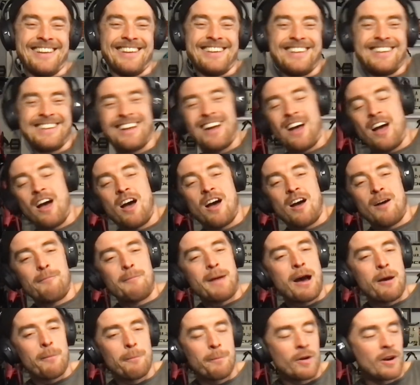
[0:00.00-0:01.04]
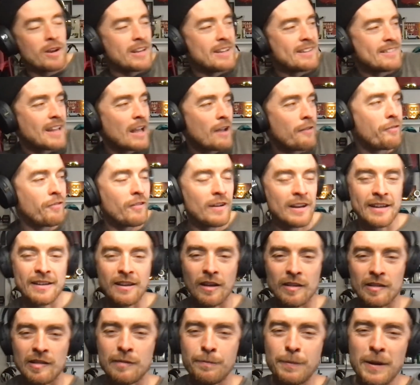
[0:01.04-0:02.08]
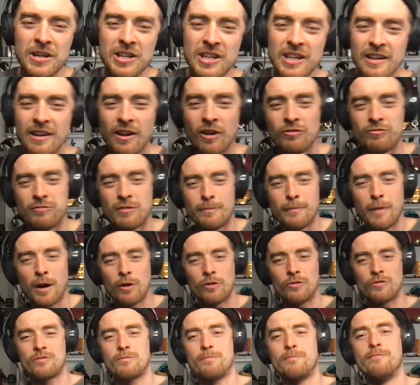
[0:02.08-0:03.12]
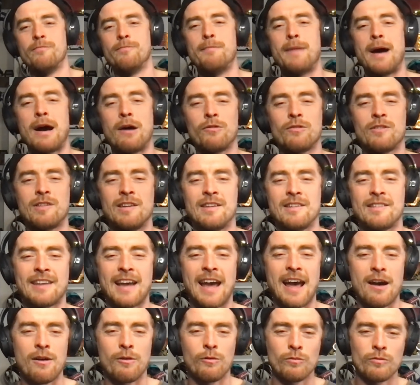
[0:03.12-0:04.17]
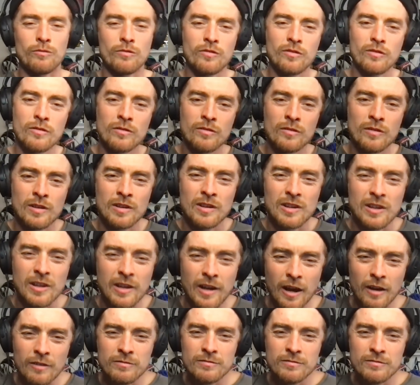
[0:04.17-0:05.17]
Mountain biking definitely does, especially in those remote mountain towns, you know.